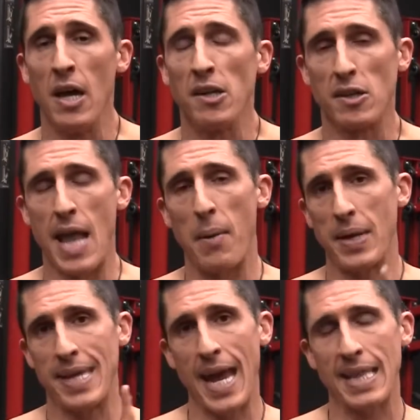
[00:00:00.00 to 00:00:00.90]
So now we
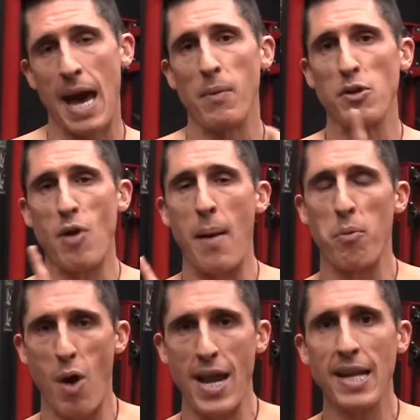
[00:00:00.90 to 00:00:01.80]
take that and we drop
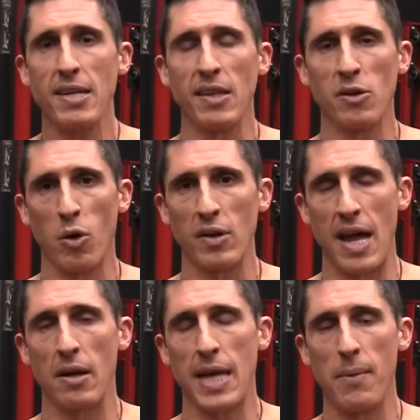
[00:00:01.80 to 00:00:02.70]
right into this
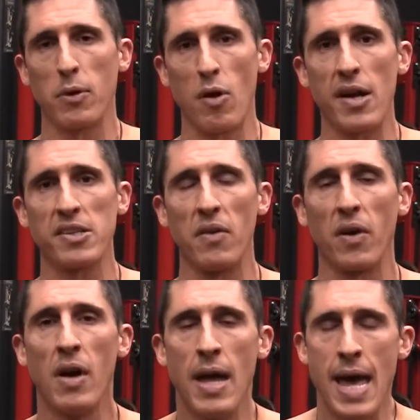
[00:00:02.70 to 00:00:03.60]
horizontal cable crossover,